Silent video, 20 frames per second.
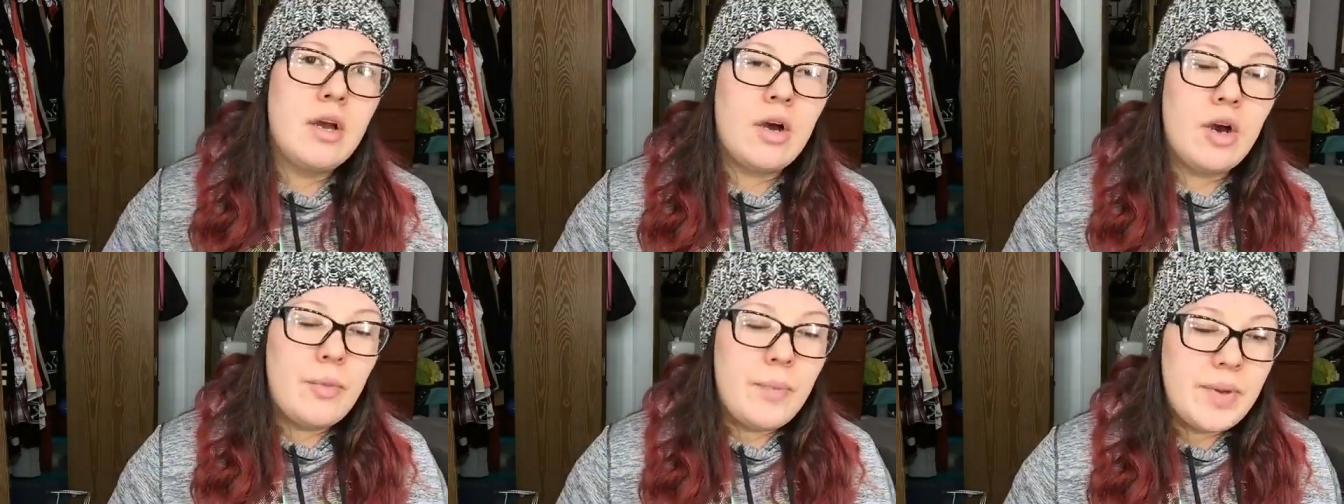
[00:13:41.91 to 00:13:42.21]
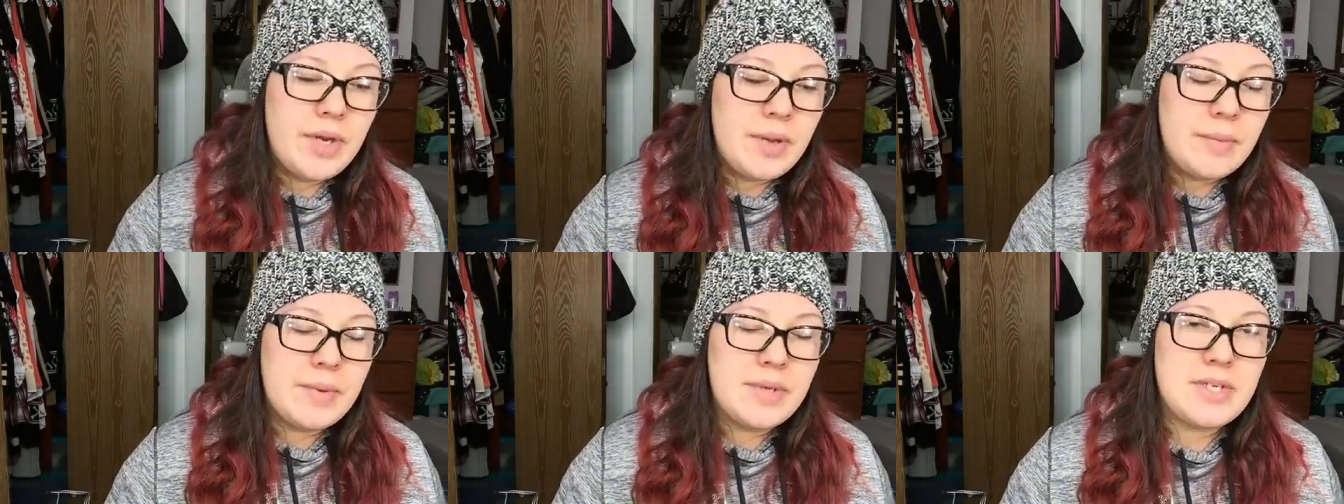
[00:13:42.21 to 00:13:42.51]

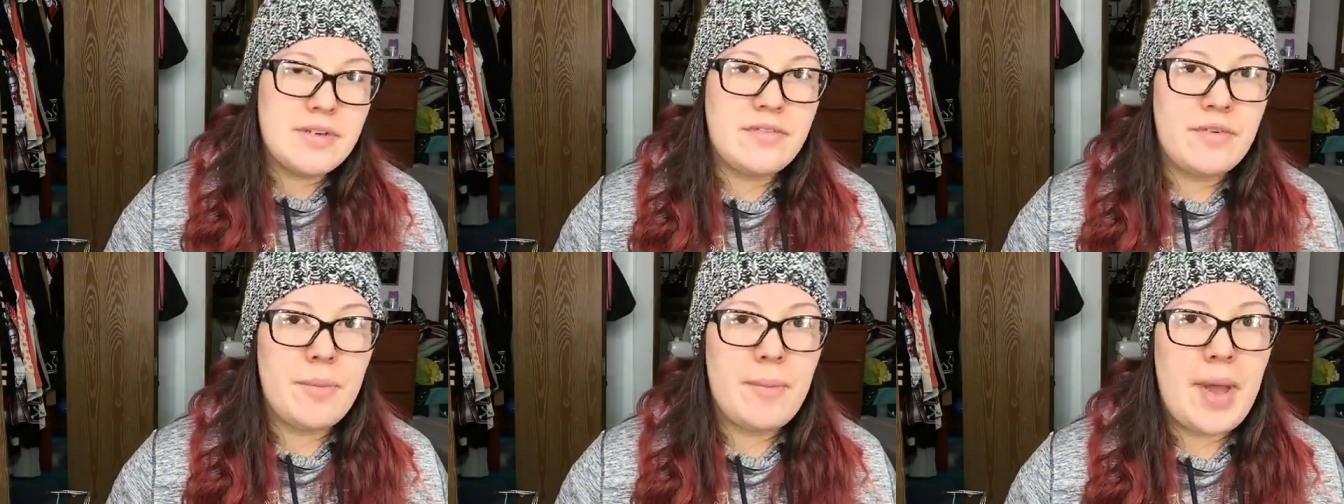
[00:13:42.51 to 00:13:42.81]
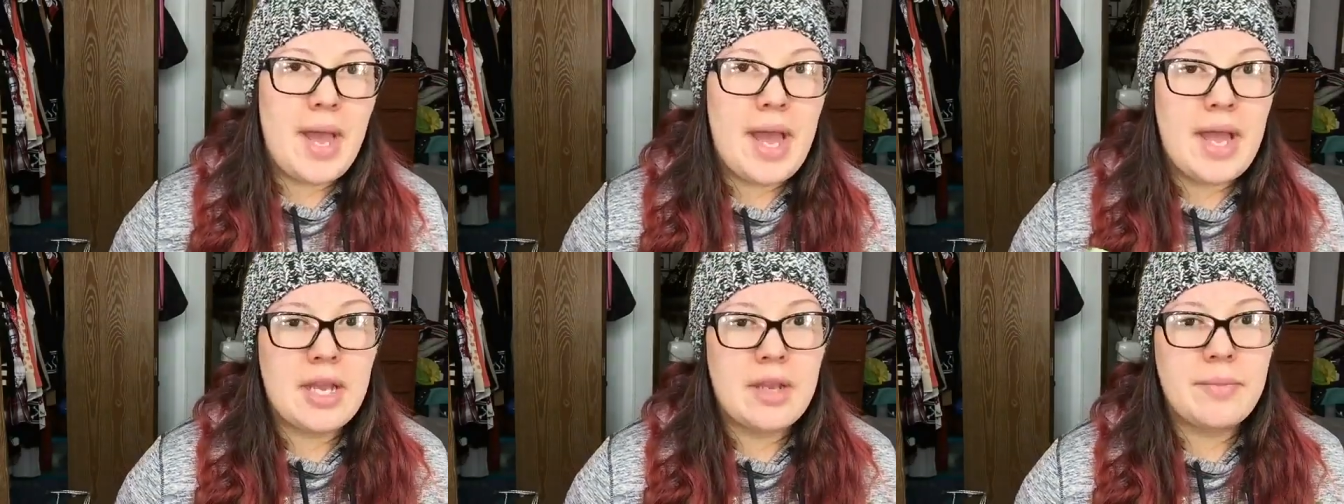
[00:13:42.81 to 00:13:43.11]
opened up a different
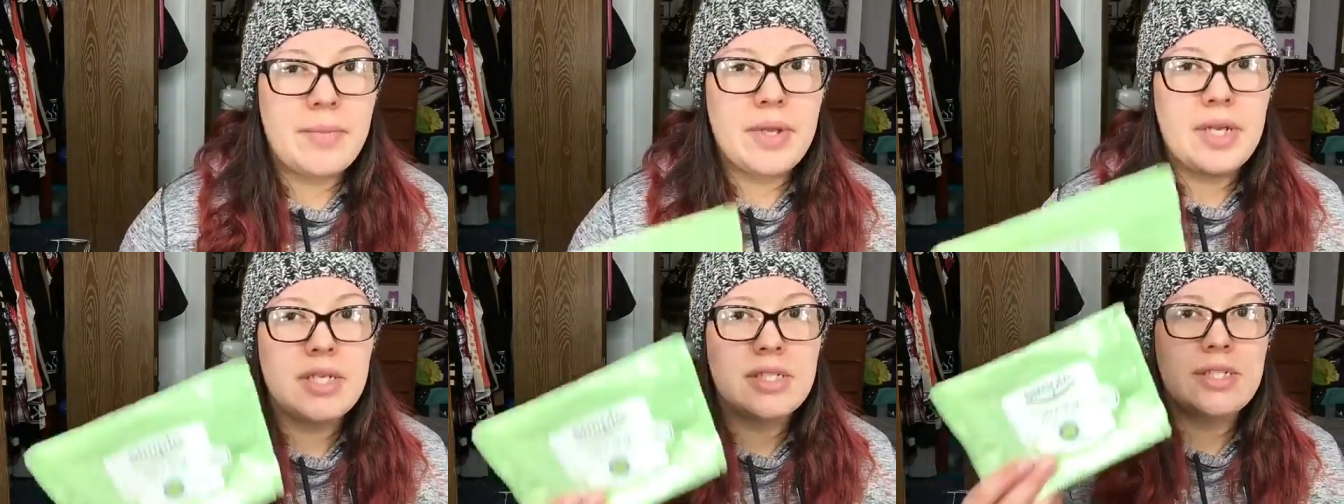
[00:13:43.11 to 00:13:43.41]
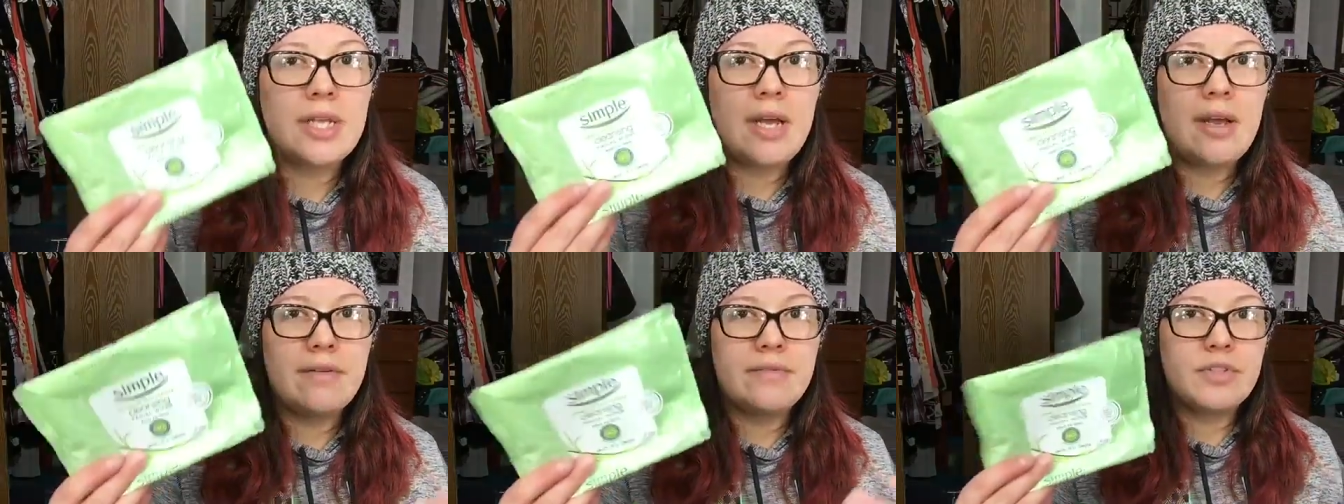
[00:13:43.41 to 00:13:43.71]
pack
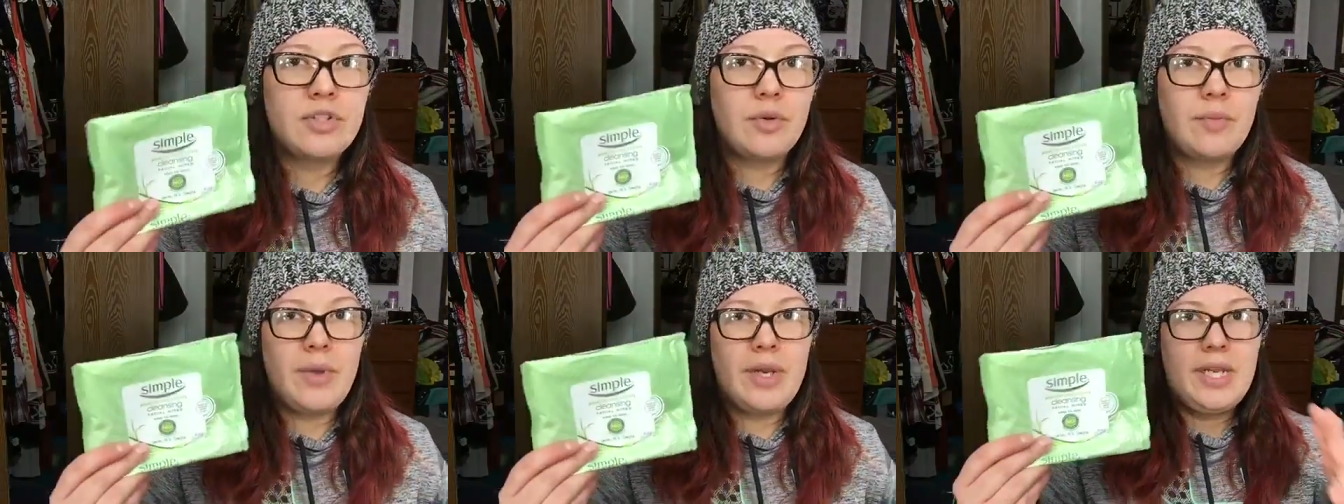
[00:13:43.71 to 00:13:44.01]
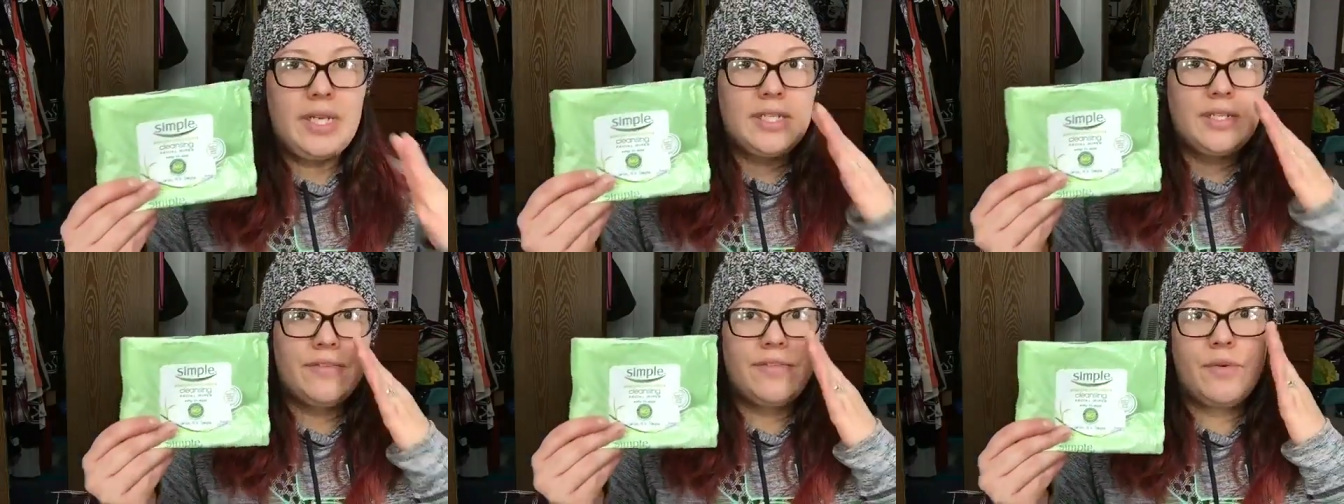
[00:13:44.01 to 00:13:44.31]
because I have so
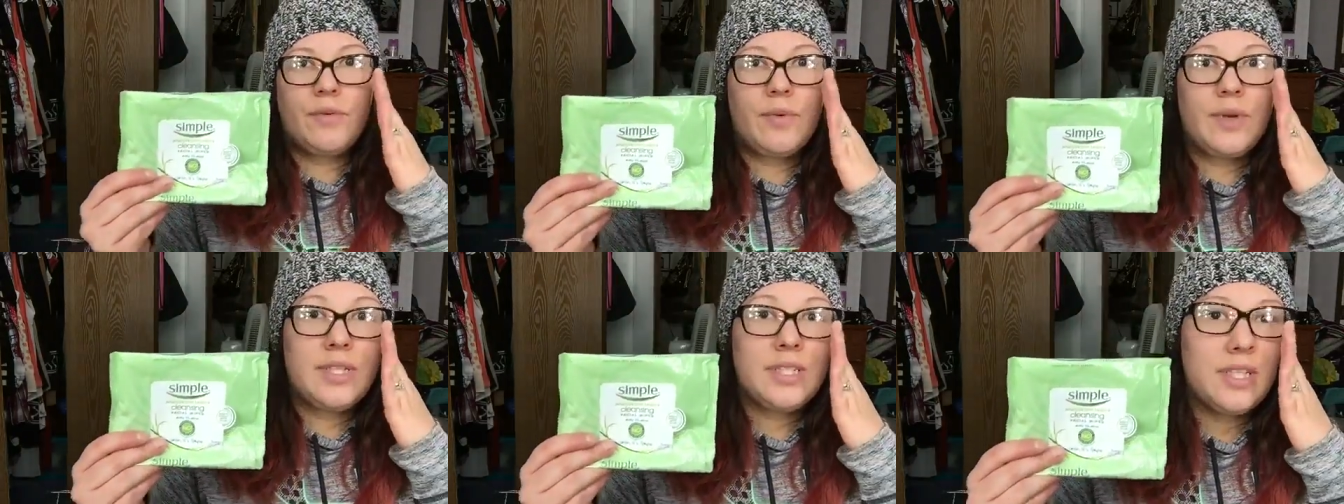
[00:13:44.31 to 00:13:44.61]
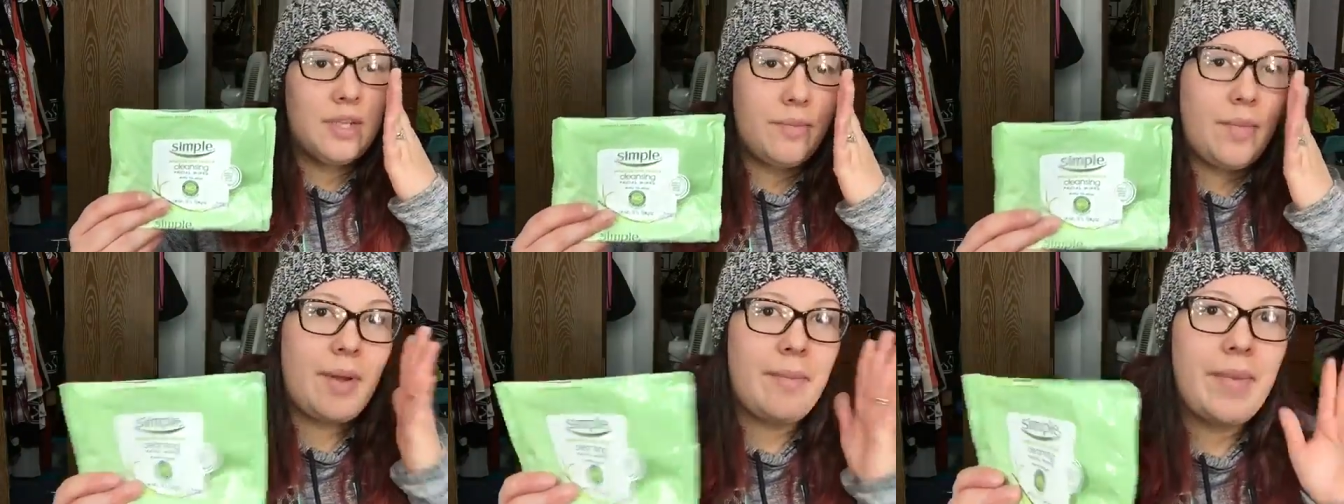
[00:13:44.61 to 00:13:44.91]
many different
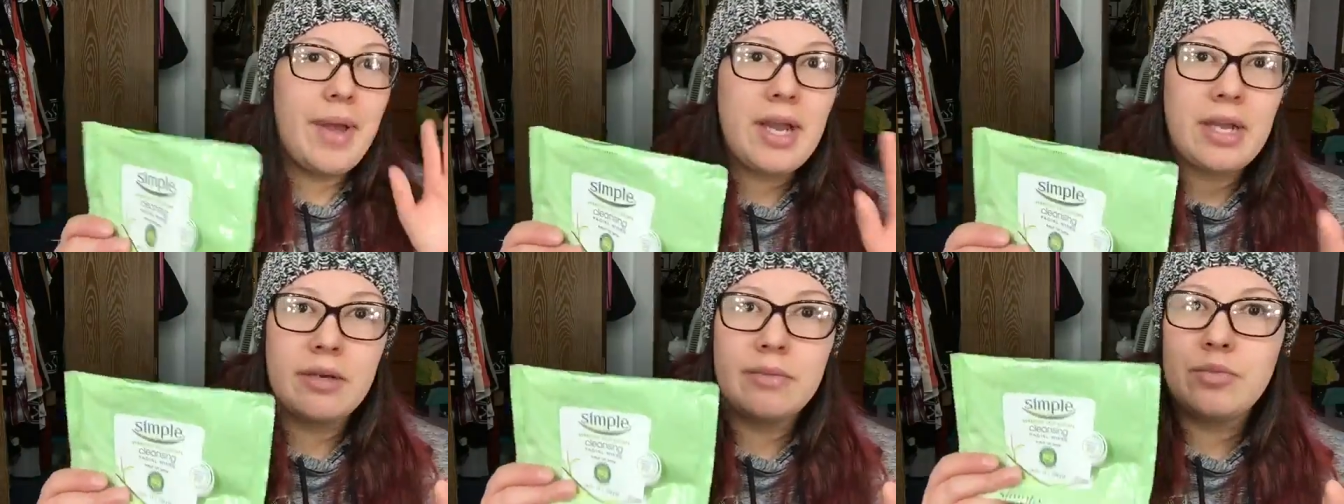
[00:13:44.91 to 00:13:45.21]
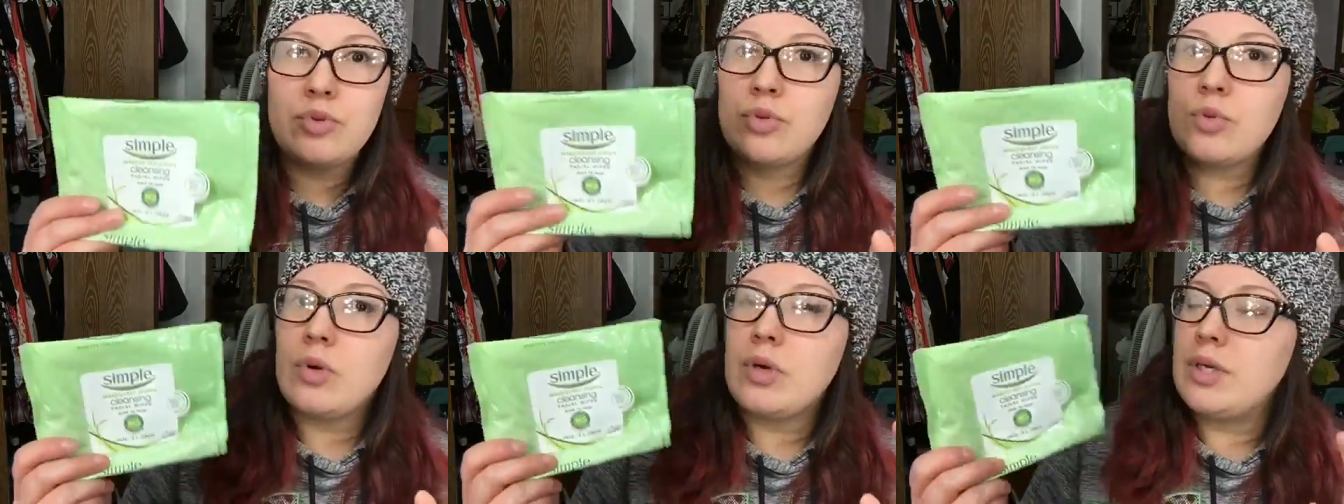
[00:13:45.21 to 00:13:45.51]
ones in my
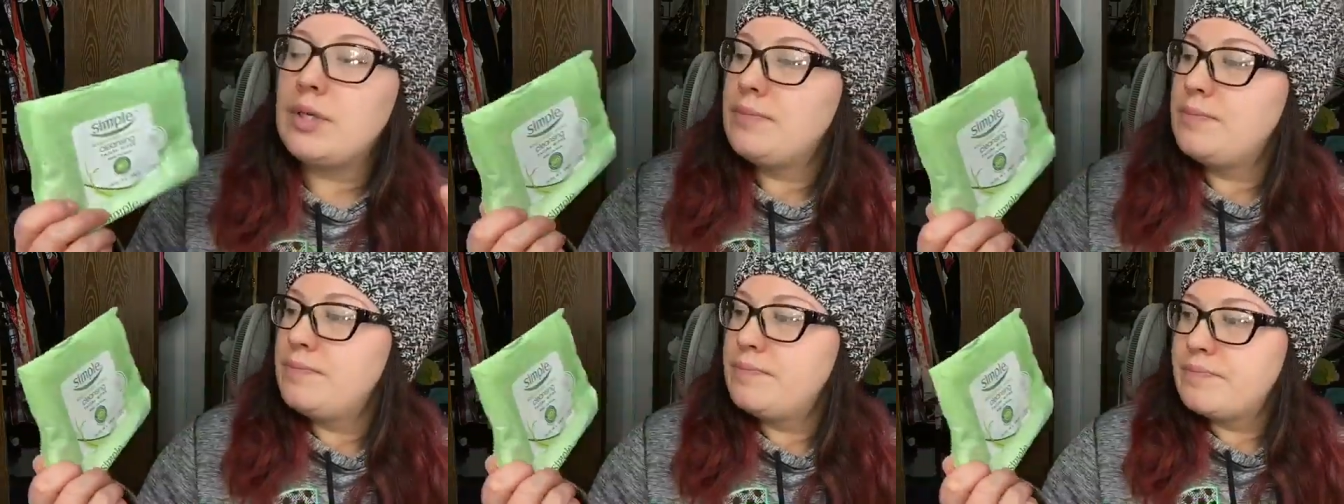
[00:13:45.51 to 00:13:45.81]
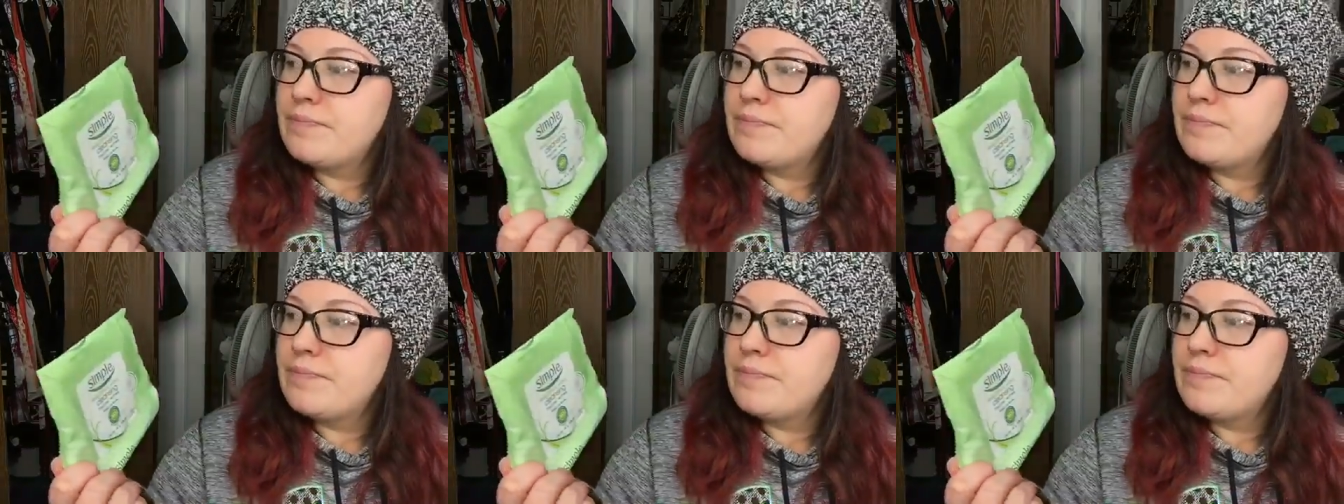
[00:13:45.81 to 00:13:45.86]
backup drawer.